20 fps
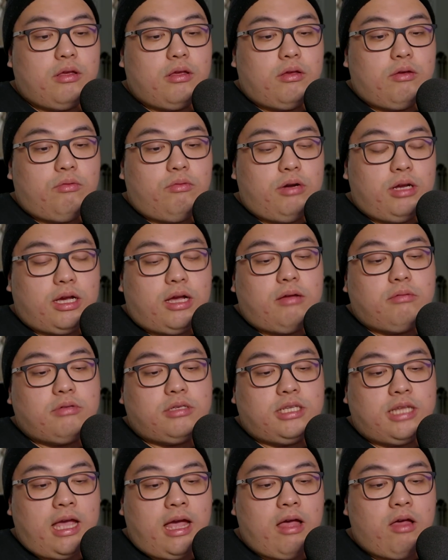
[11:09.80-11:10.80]
when it comes
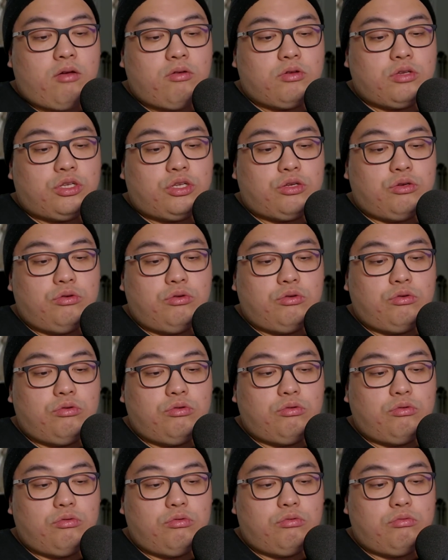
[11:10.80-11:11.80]
down to
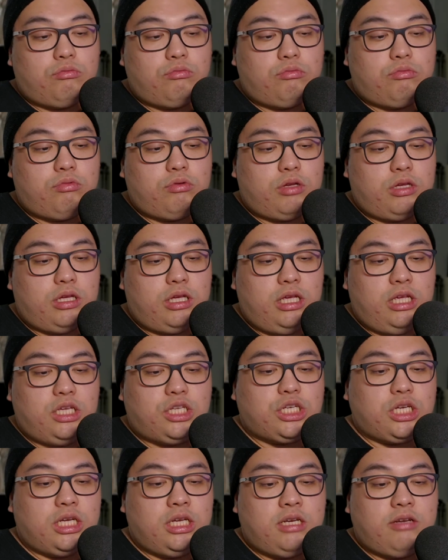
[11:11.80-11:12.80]

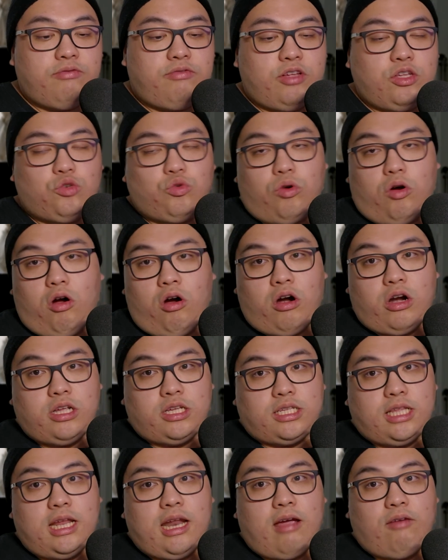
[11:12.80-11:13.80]
each individual
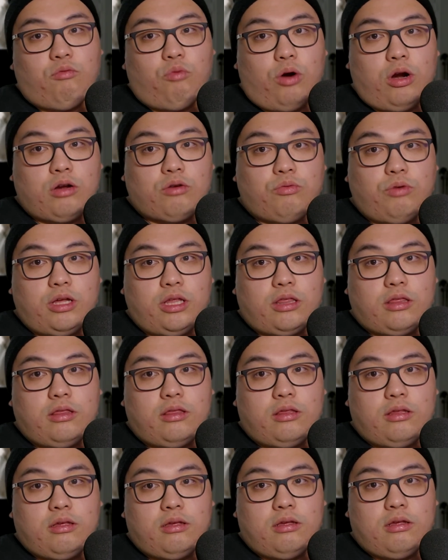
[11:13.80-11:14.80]
artist that I've worked with,
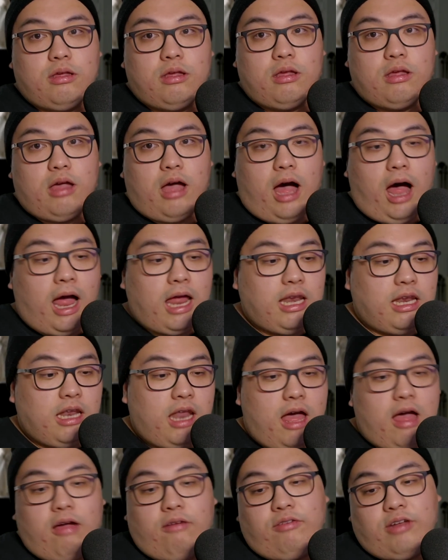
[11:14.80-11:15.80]
I
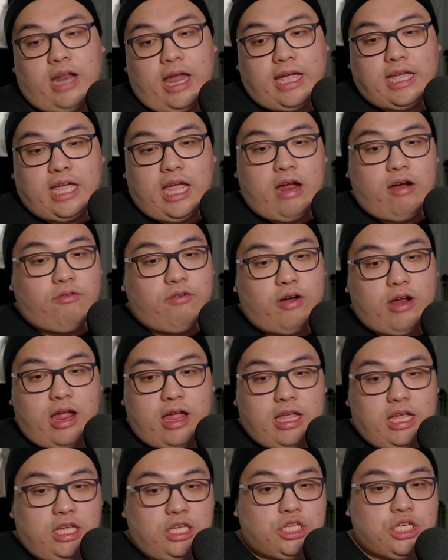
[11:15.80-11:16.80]
love and I care for
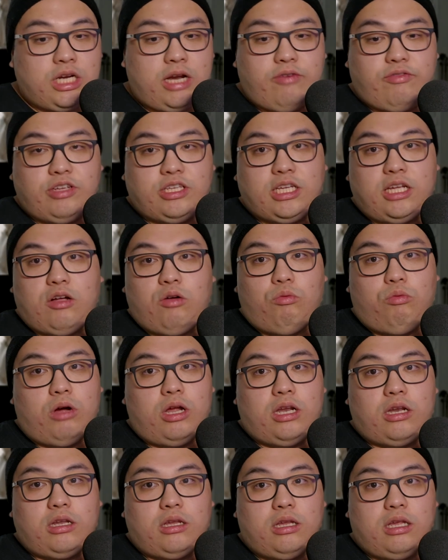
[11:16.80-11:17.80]
each and every single
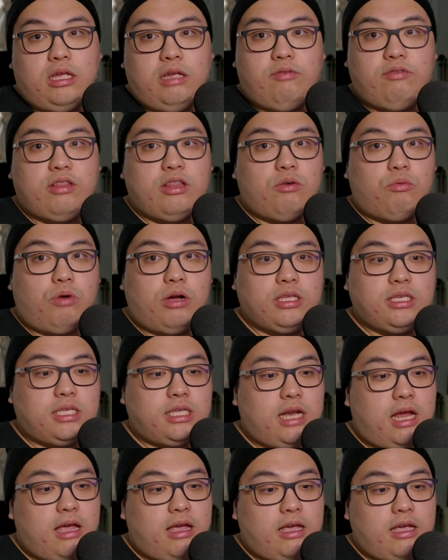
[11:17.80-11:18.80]
one, even the ones
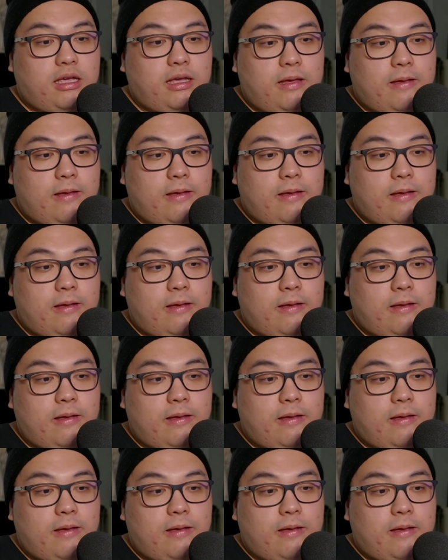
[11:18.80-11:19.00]
that I,